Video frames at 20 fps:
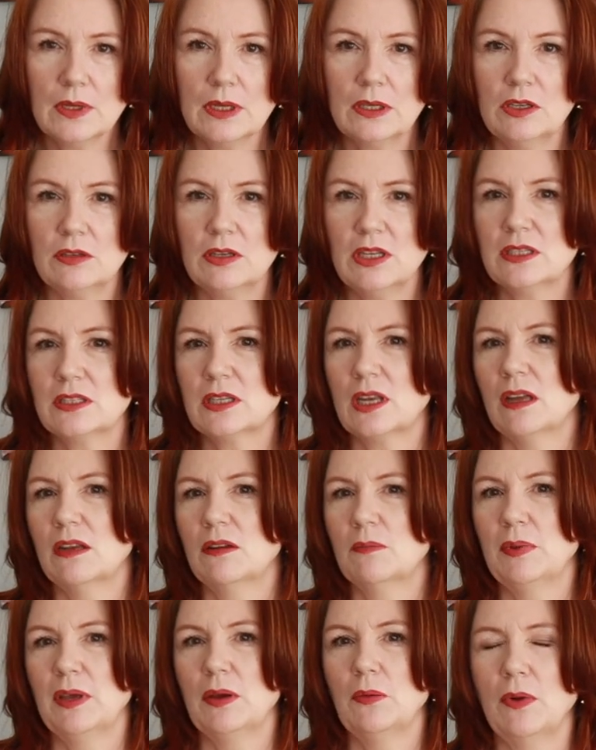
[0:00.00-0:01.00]
you need to kind
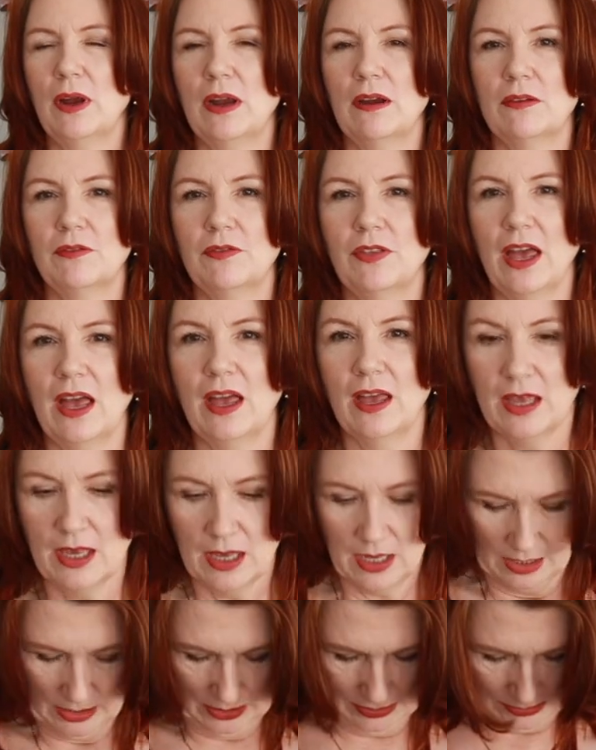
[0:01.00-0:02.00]
of be aware of that.
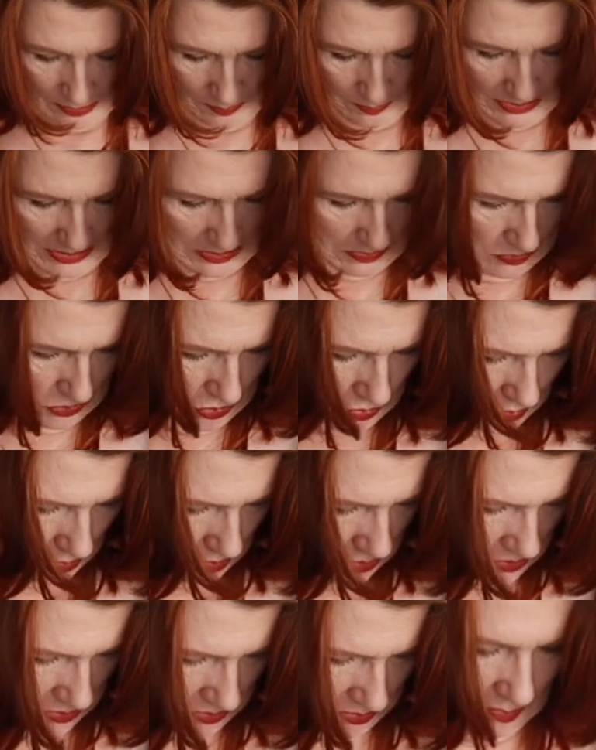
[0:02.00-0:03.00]
It's a bit more